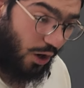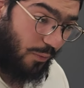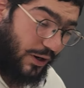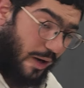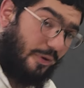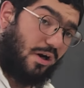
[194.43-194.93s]

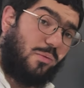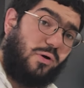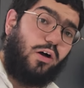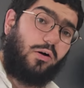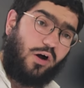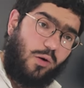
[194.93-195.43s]
open
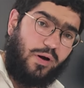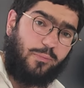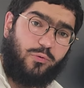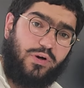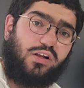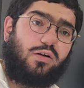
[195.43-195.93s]
up
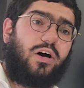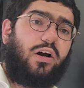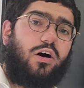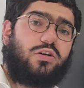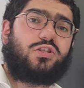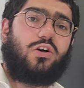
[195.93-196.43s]
a real Gemara
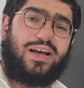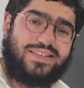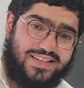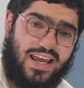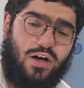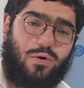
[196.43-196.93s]
also and
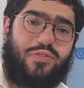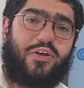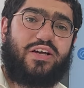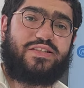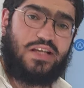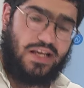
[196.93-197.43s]
say it with
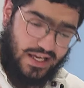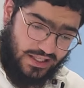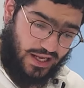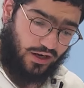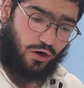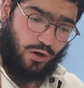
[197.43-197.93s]
us.
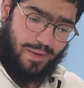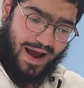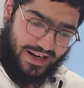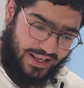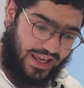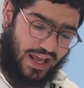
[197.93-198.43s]
Let your whole
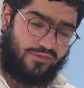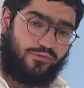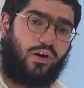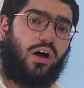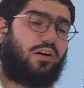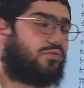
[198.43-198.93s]
body get
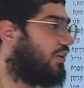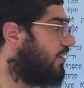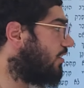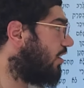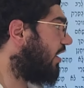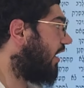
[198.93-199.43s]
involved in
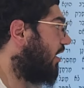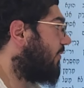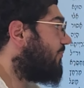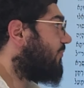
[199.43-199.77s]
learning